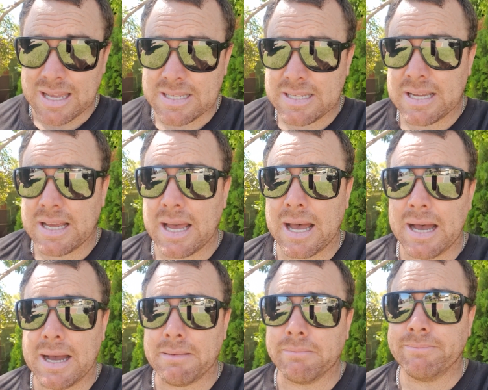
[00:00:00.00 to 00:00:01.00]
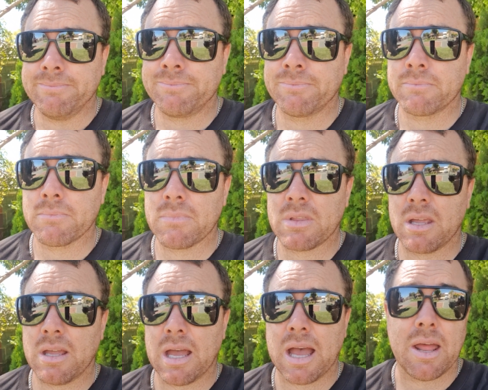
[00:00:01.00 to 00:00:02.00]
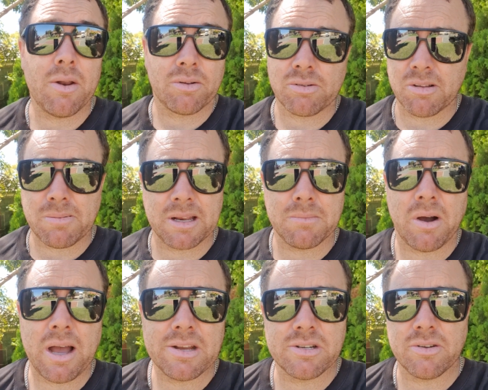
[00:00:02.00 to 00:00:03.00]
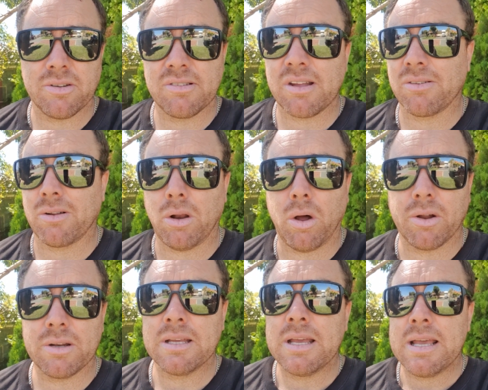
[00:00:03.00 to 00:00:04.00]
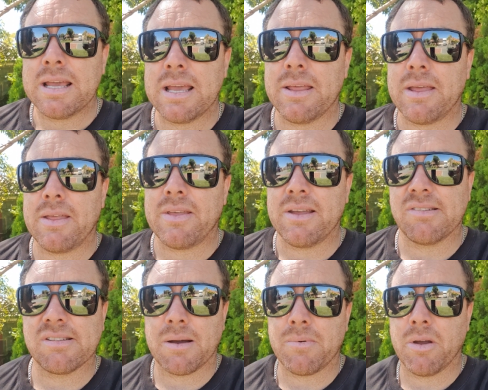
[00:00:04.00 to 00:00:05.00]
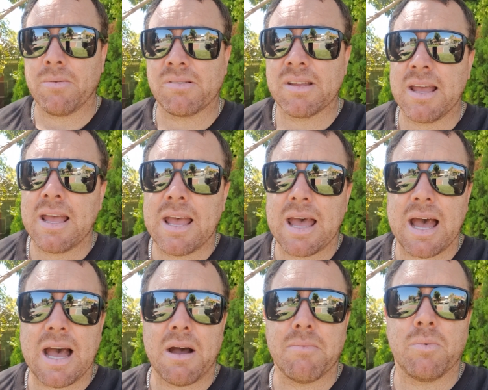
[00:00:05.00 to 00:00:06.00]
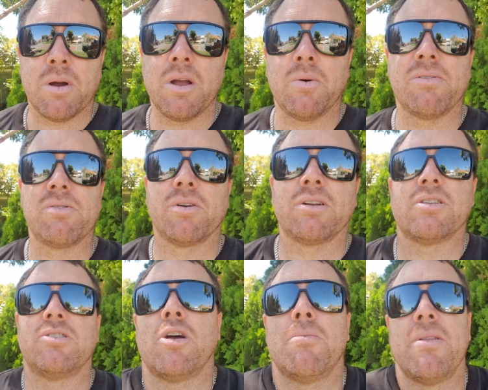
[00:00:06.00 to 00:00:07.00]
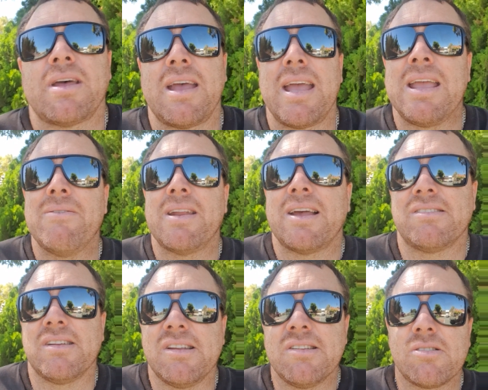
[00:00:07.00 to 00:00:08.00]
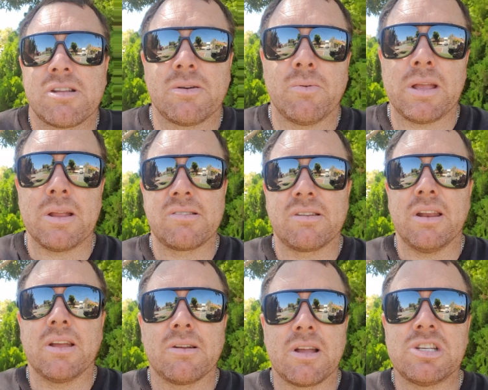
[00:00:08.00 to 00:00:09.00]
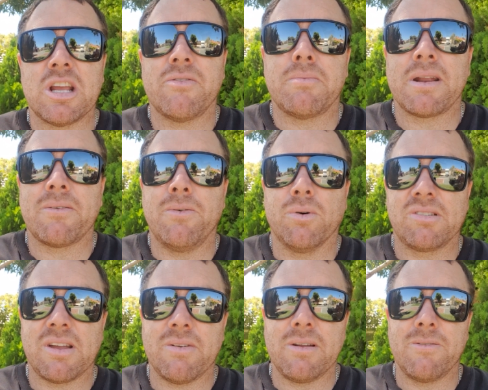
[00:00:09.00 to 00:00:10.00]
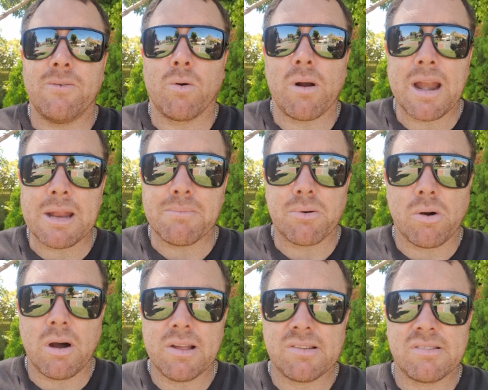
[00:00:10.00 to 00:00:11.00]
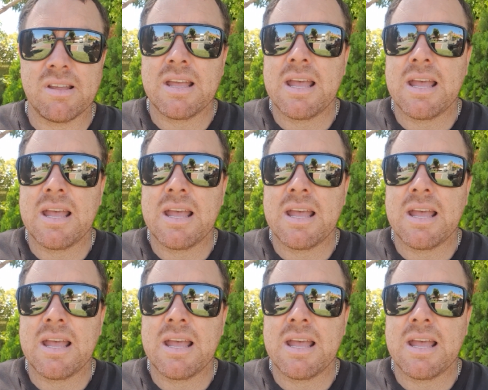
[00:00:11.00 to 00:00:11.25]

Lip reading: at and also speaking to my agent who sells a lot in these suburbs, we've sort of determined that even as is, it's going to achieve about a 470, 480 price.